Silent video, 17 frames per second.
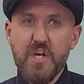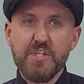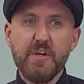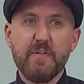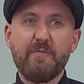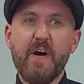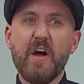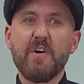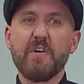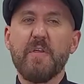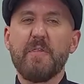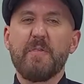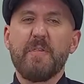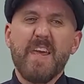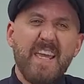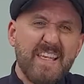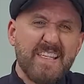to found a
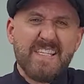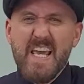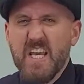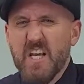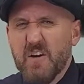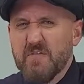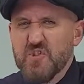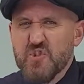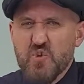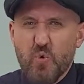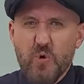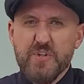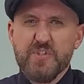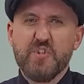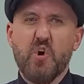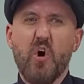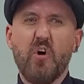think tank of
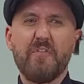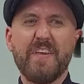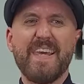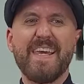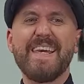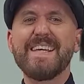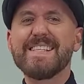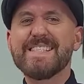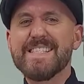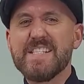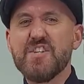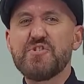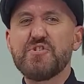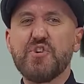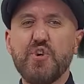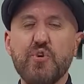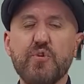sorts called the
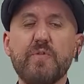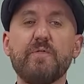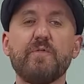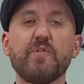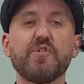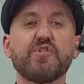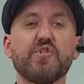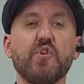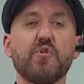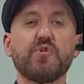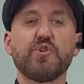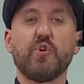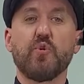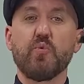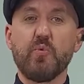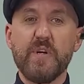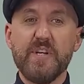Institute for
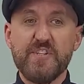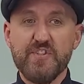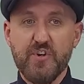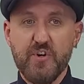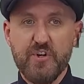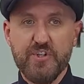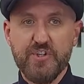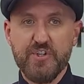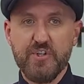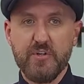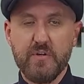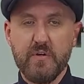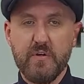Social Research.